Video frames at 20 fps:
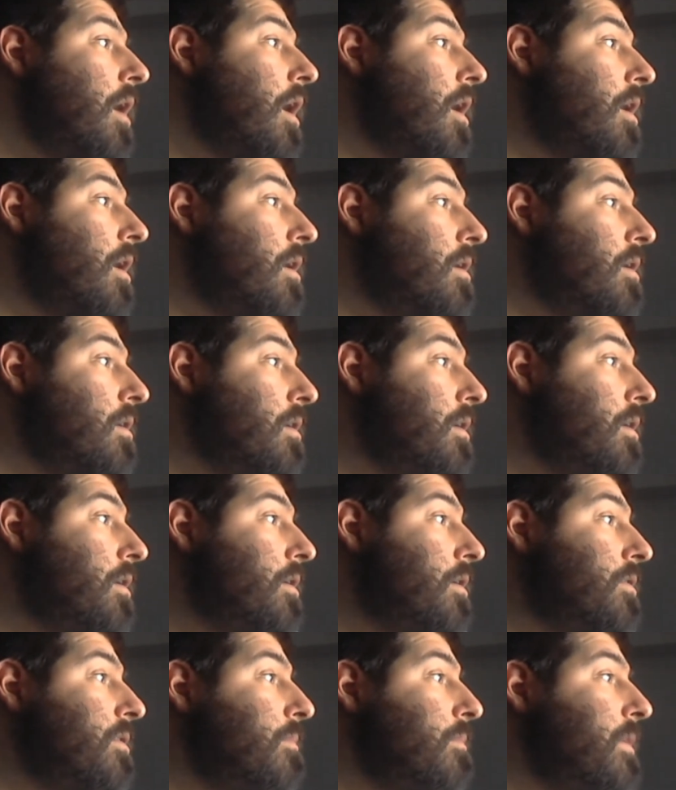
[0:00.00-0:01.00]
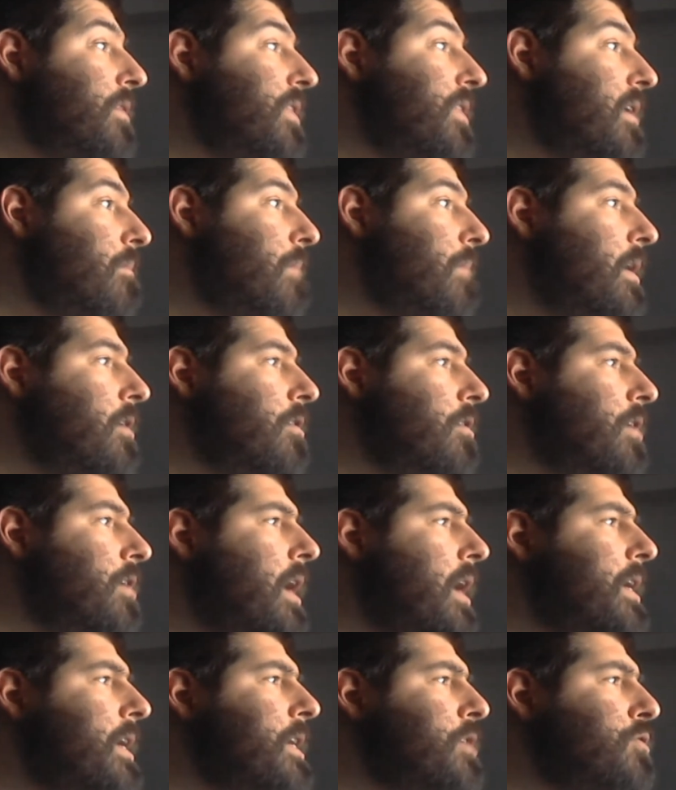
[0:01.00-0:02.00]
Uh, the myth that men are
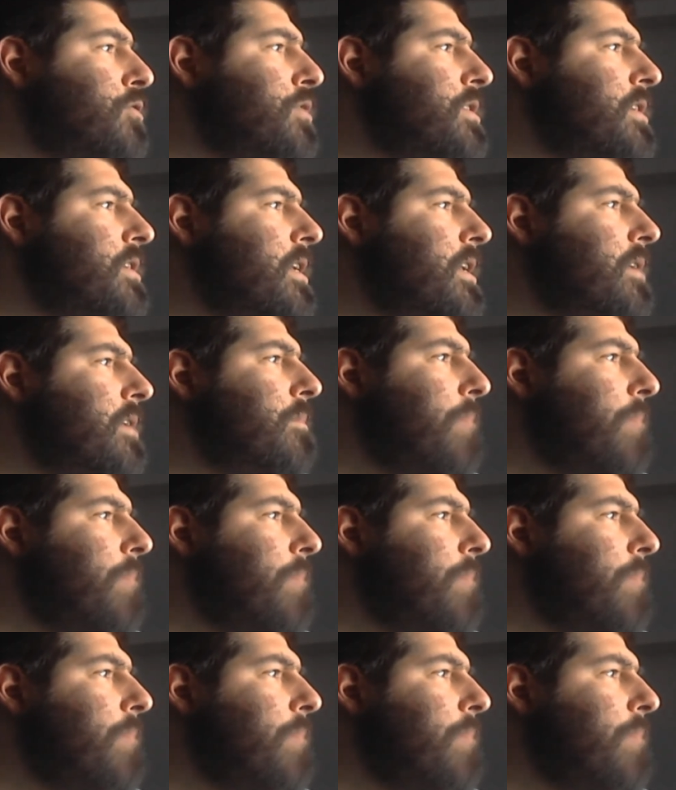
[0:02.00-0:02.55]
not interested